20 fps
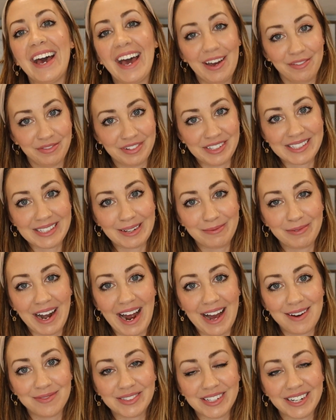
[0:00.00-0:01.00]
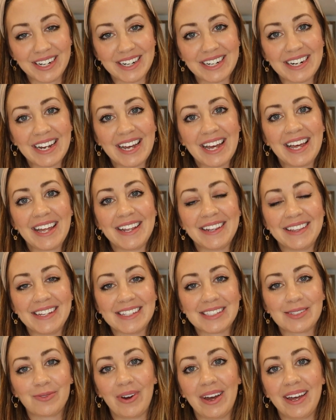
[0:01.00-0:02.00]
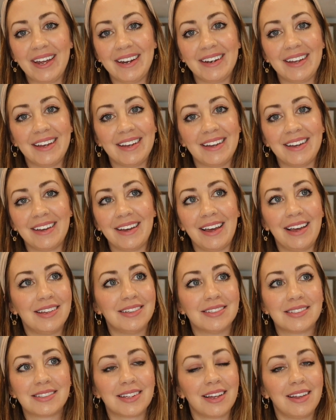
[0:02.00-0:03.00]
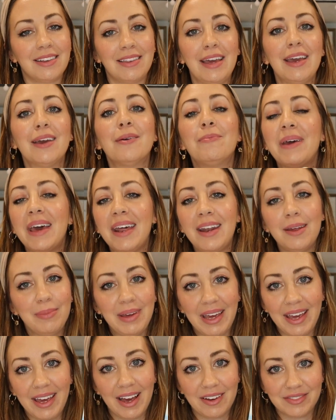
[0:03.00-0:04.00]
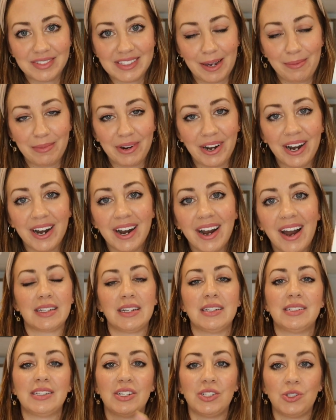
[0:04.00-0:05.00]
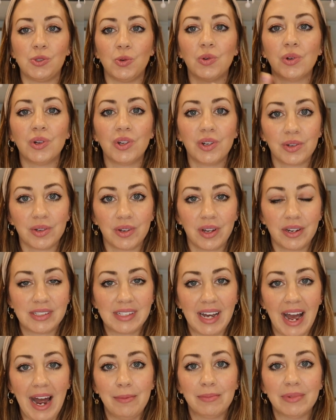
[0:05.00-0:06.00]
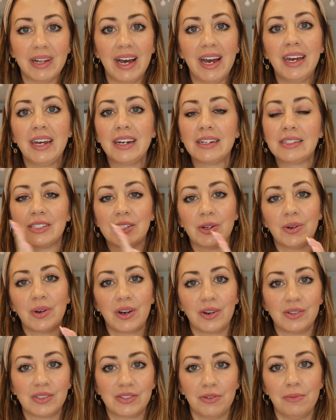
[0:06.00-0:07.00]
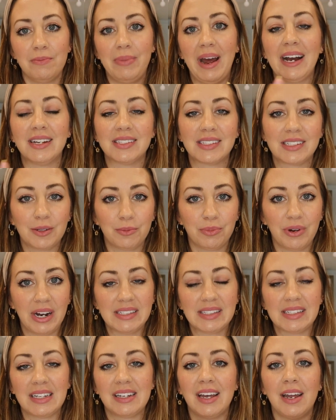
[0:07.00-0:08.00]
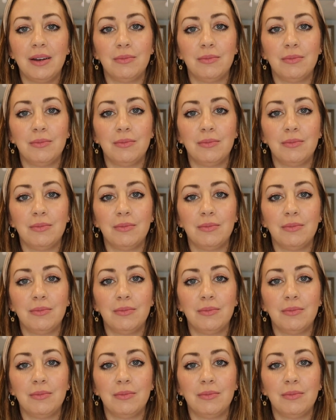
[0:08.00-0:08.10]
Every Summer After. This one is the epitome of summer. It's a dual timeline, so it goes from past to present,